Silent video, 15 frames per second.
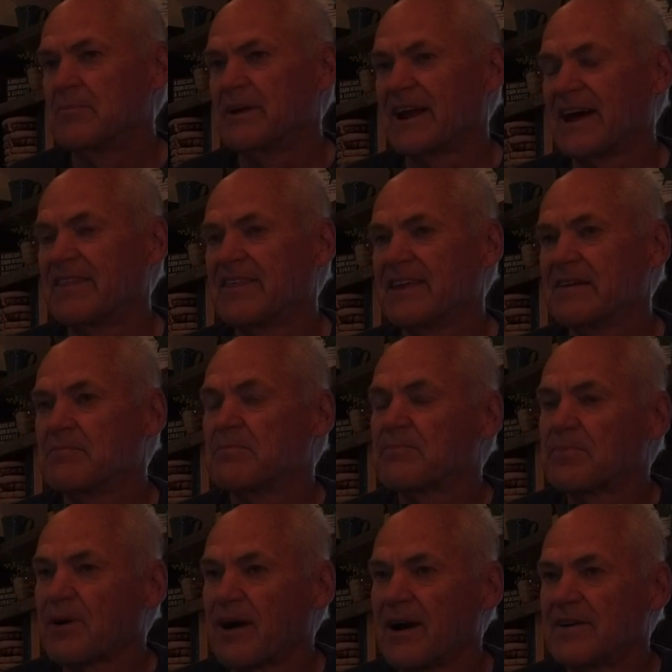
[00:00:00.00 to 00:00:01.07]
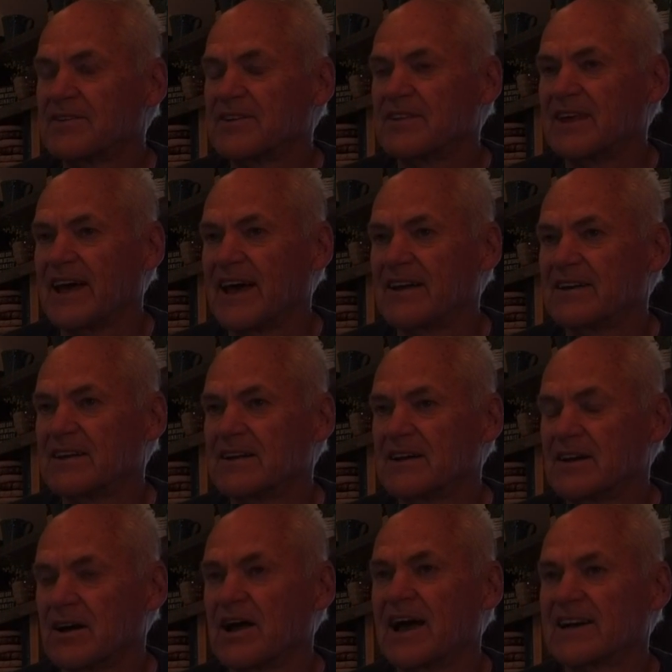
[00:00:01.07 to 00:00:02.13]
But I think prior to that,
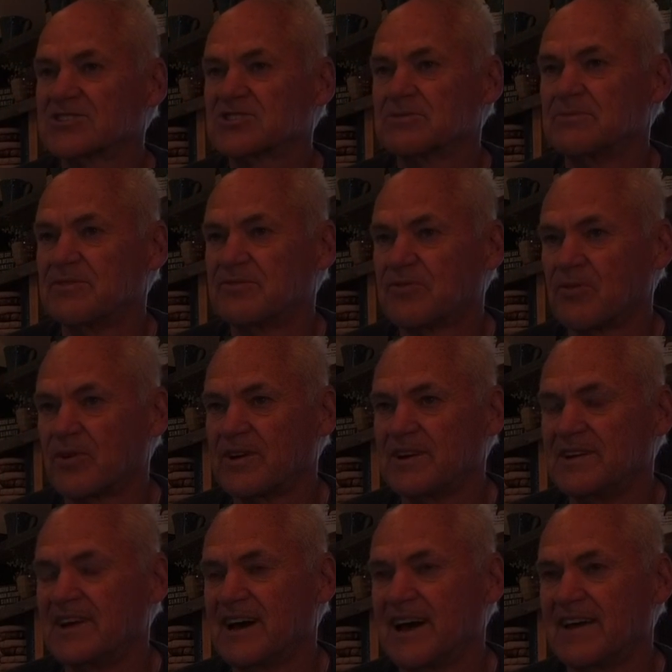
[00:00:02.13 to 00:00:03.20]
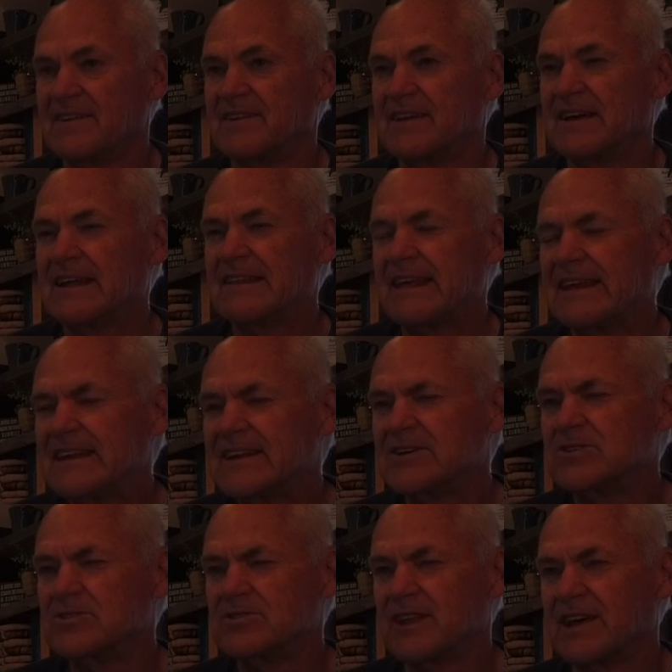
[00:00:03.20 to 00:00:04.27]
actually before he died, they
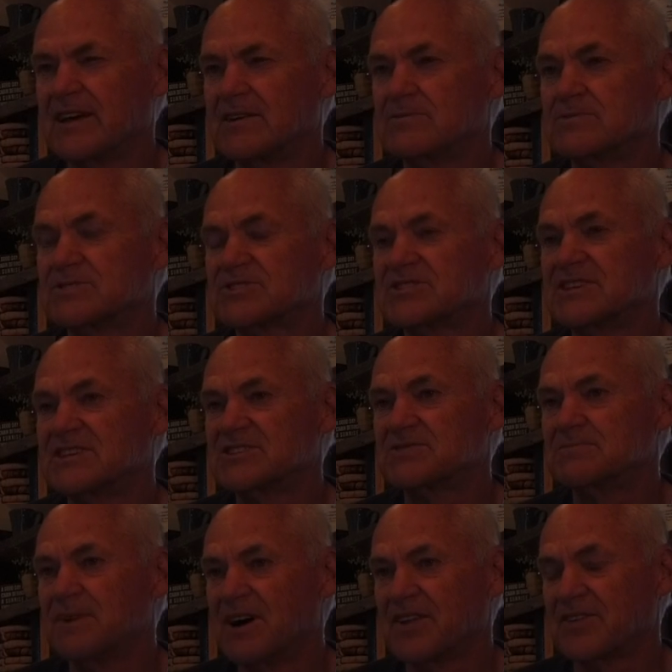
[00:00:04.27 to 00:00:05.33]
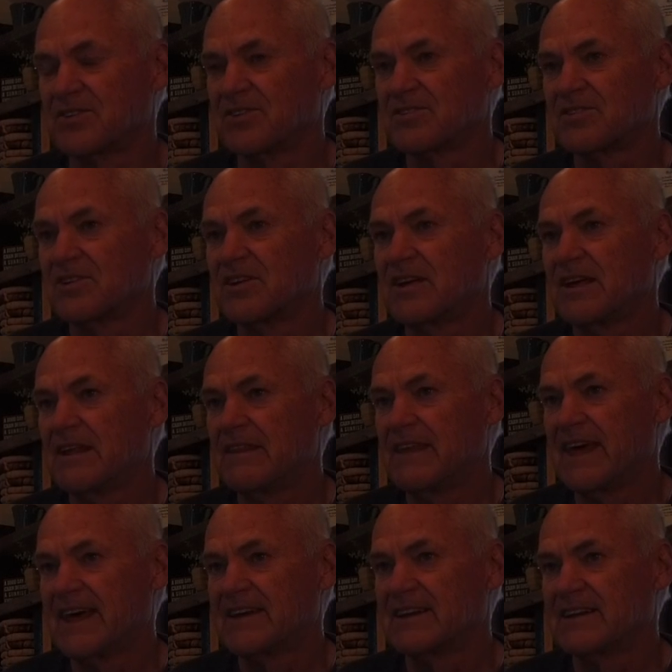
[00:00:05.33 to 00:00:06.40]
didn't do that. It was his mother
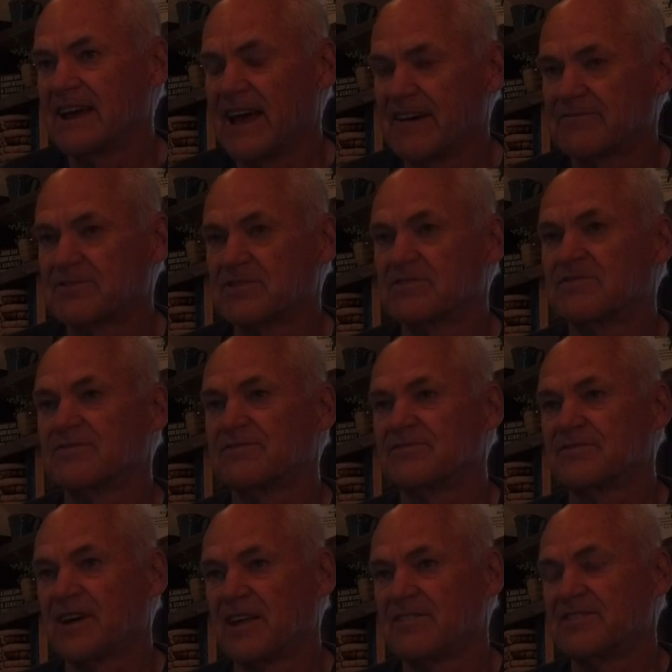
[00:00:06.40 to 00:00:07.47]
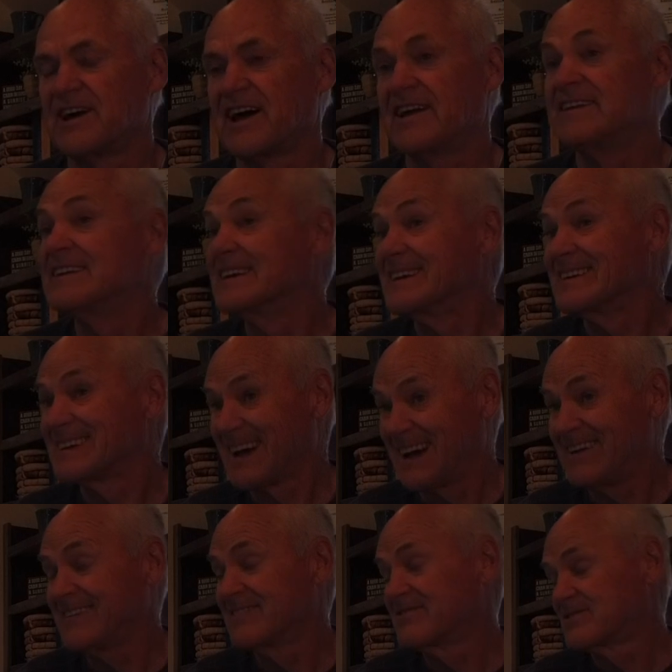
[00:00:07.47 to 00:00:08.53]
that, after Father died,
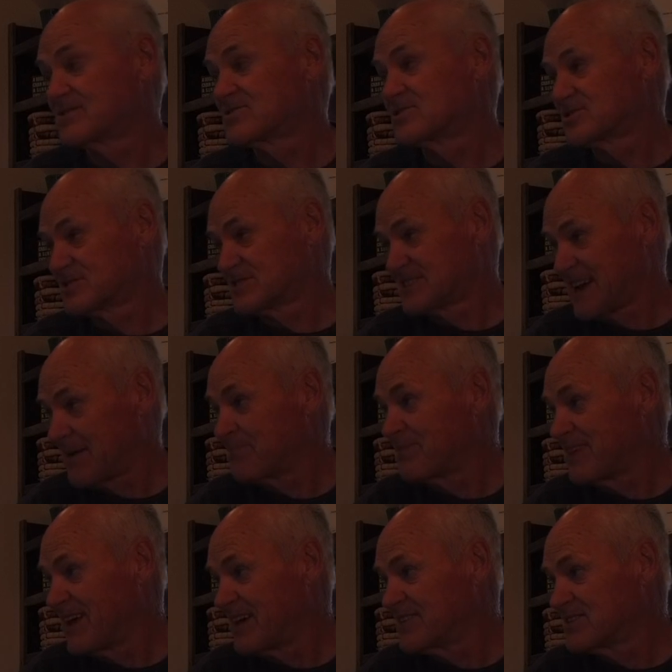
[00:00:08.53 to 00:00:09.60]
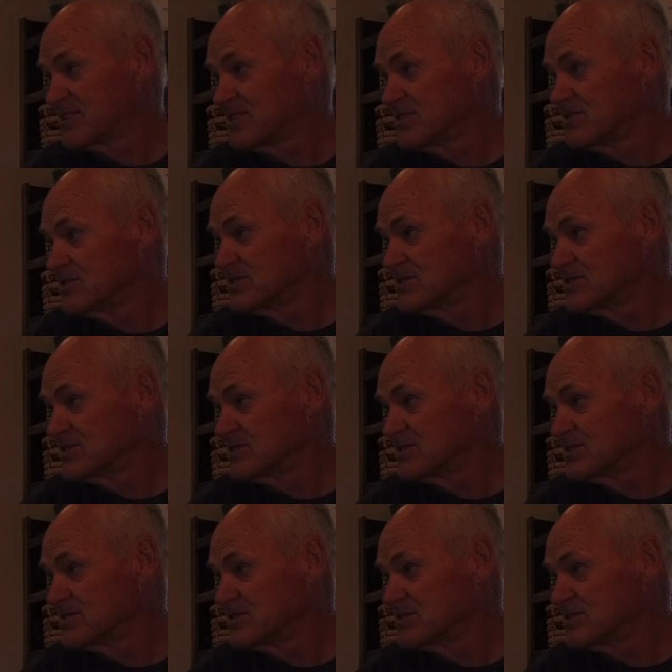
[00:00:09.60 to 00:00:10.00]
kind of kept that